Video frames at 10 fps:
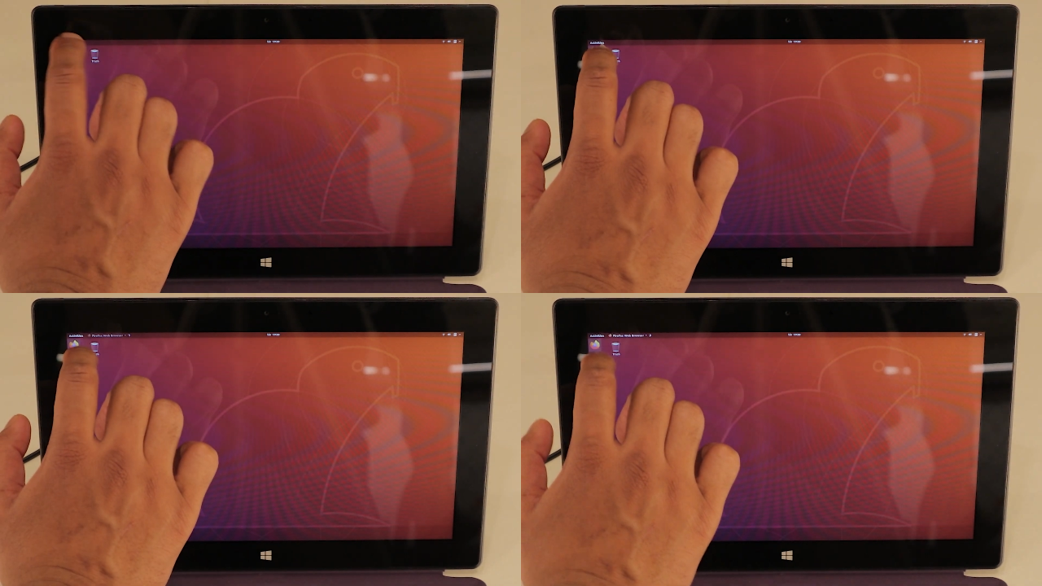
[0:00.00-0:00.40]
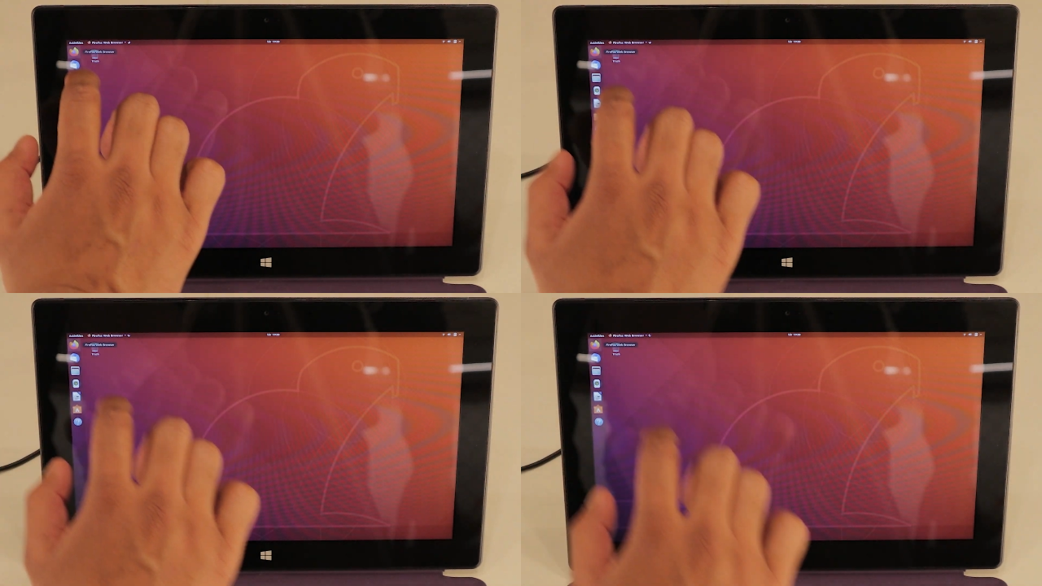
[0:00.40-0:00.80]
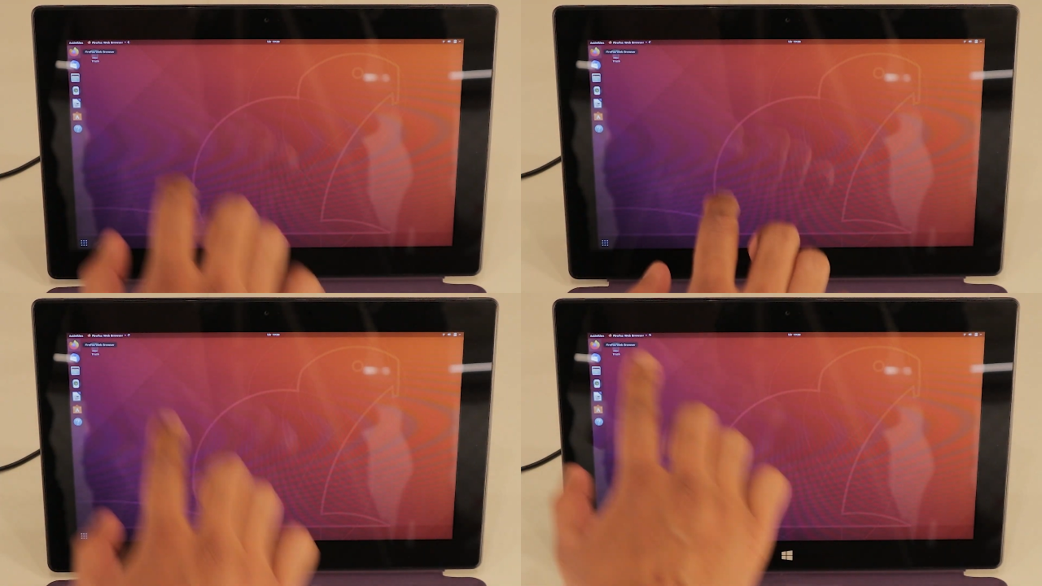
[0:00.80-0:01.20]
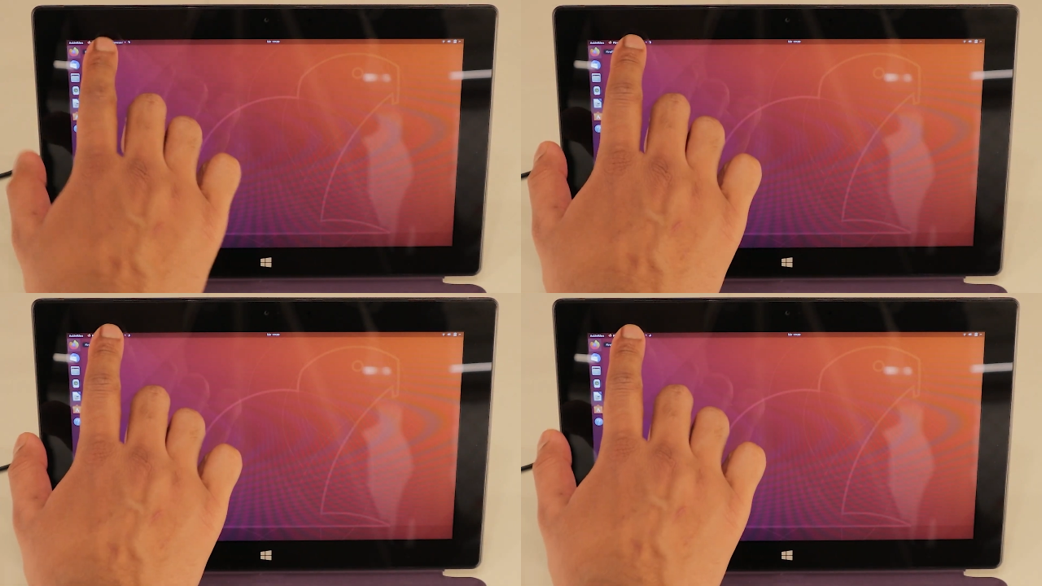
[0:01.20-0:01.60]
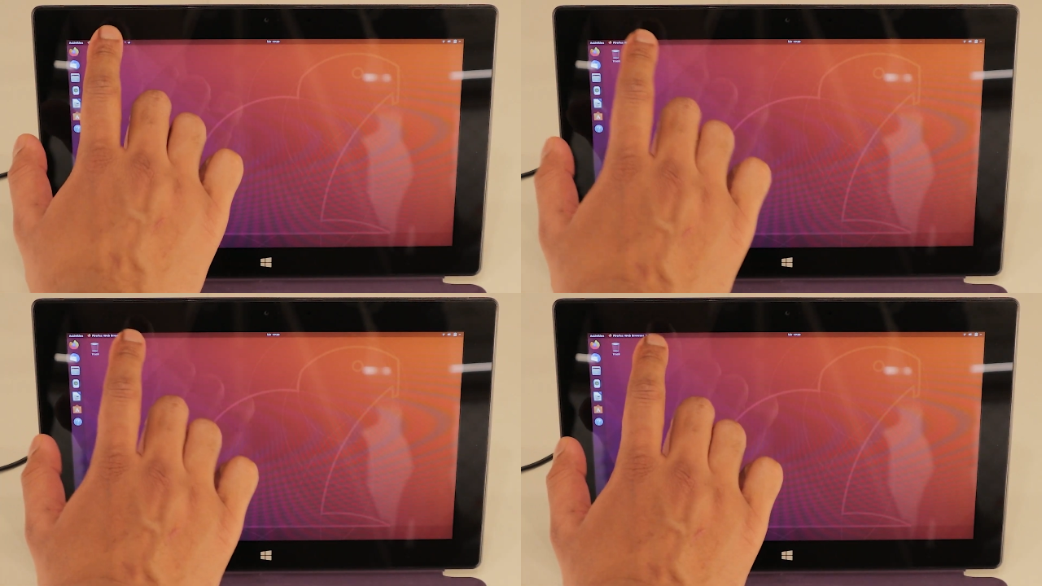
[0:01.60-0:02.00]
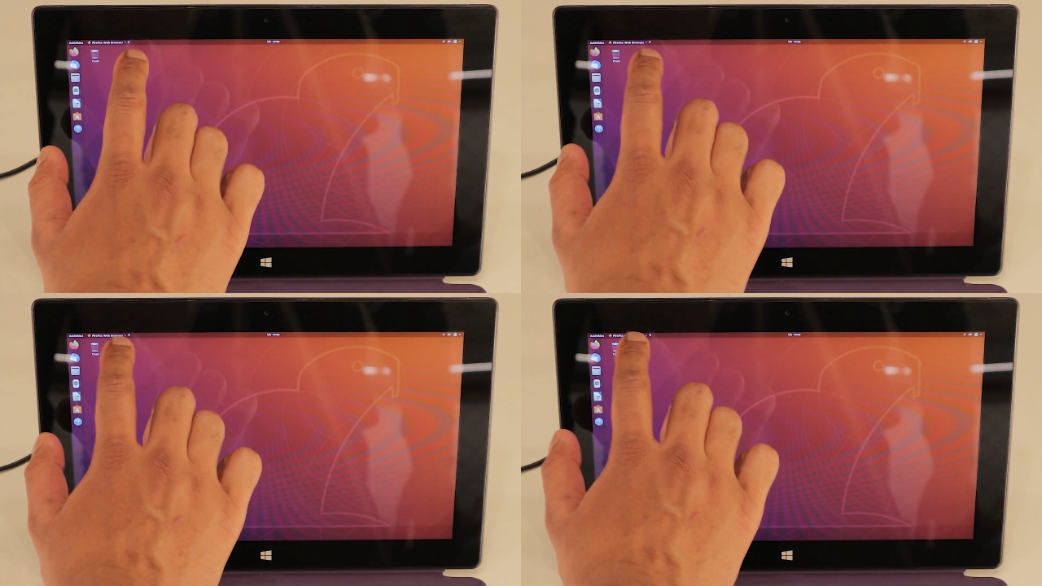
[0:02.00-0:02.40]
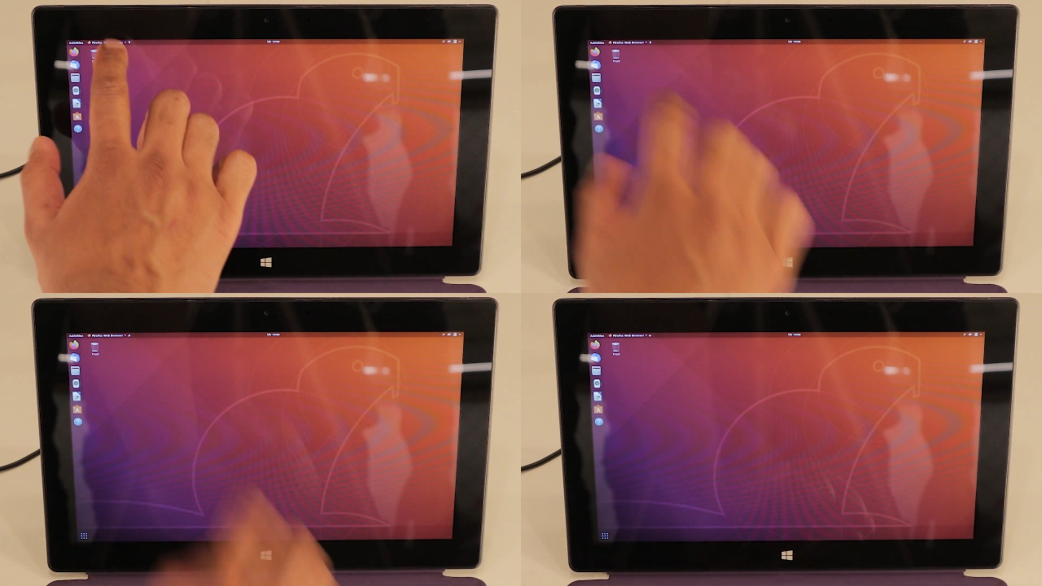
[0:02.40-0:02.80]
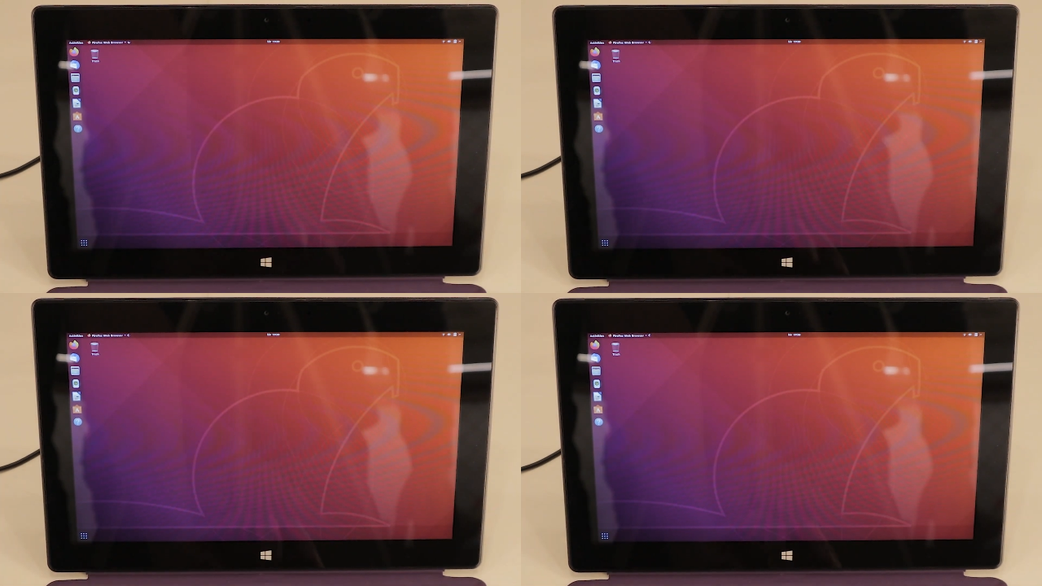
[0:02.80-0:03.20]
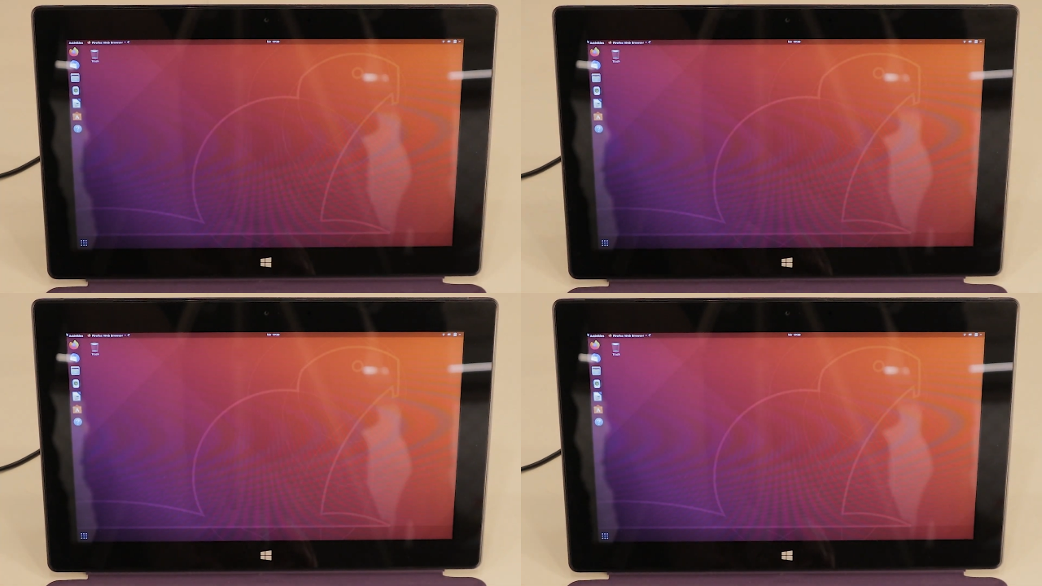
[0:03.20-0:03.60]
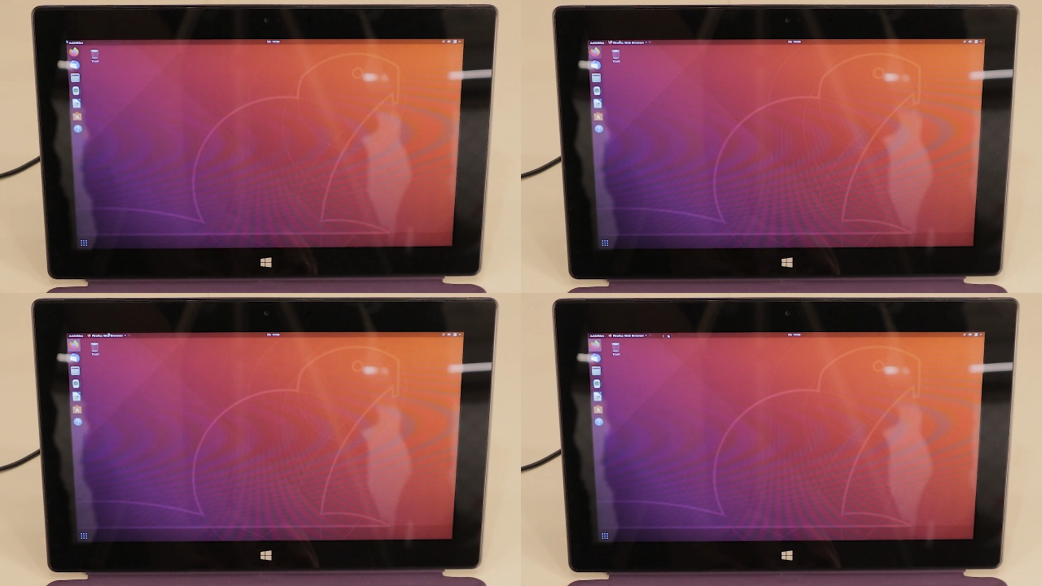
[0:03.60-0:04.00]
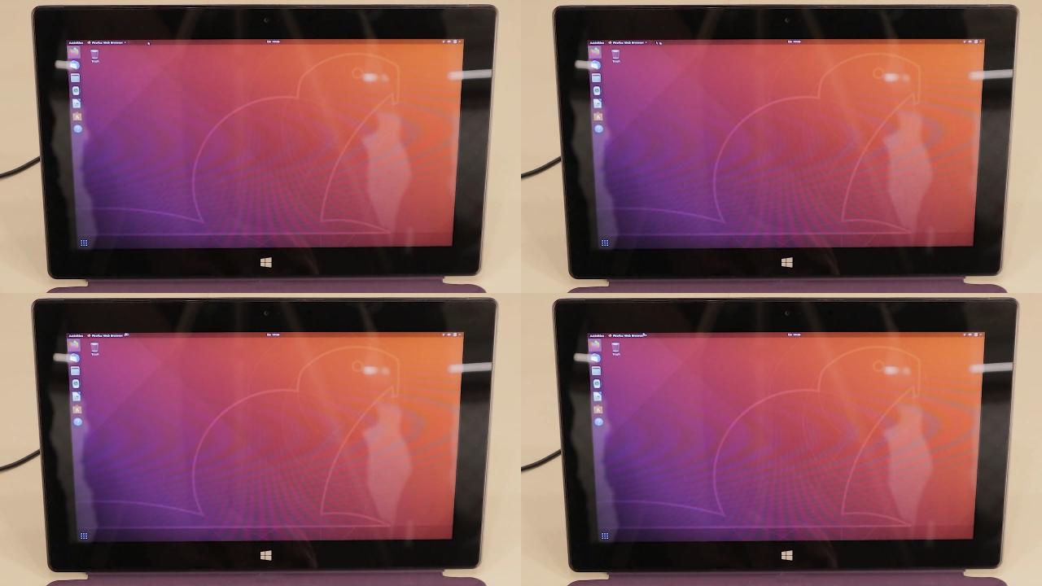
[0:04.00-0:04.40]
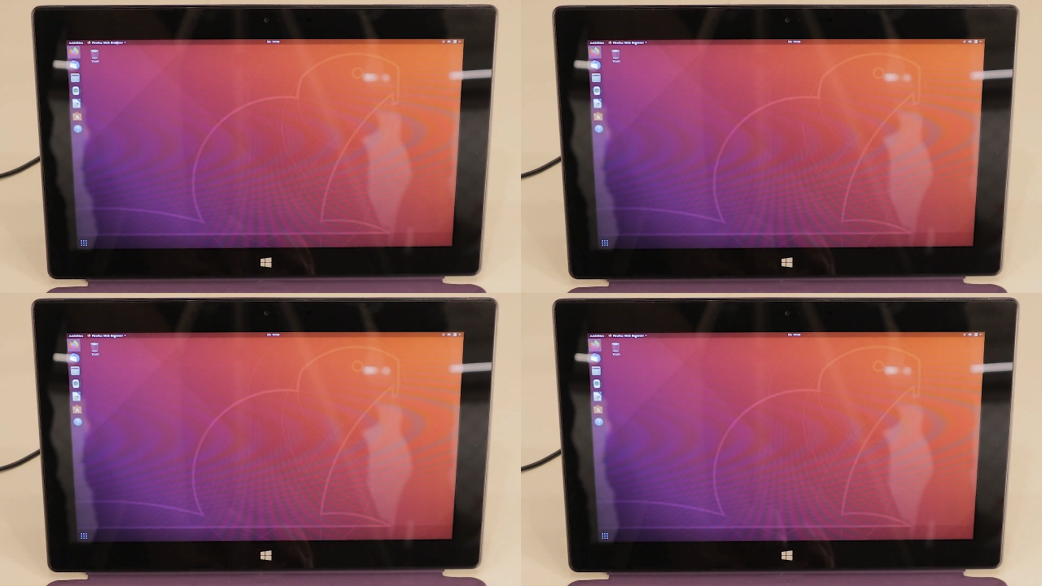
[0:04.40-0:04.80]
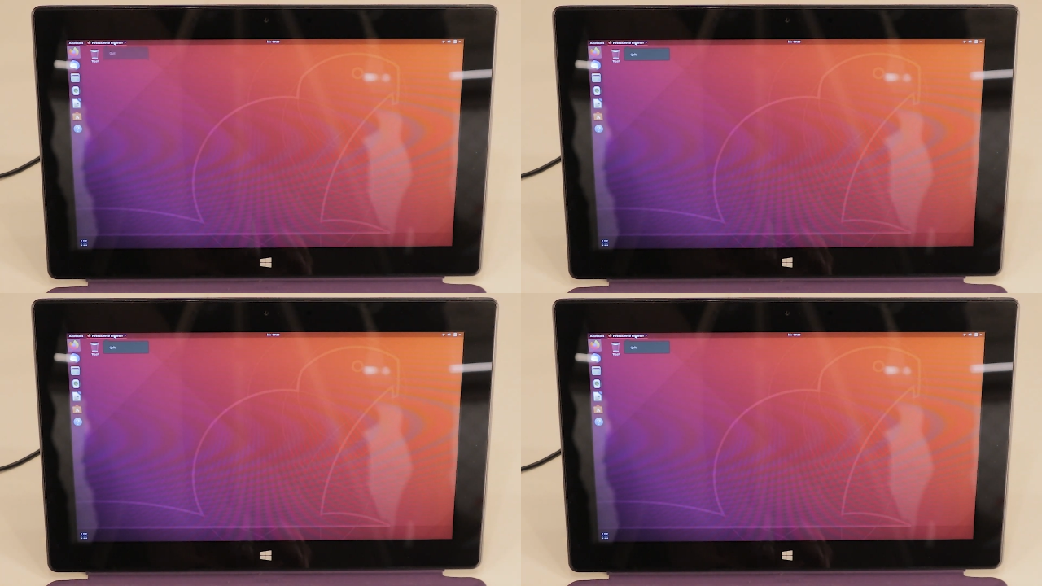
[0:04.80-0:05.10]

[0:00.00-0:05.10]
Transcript: (no speaker visible)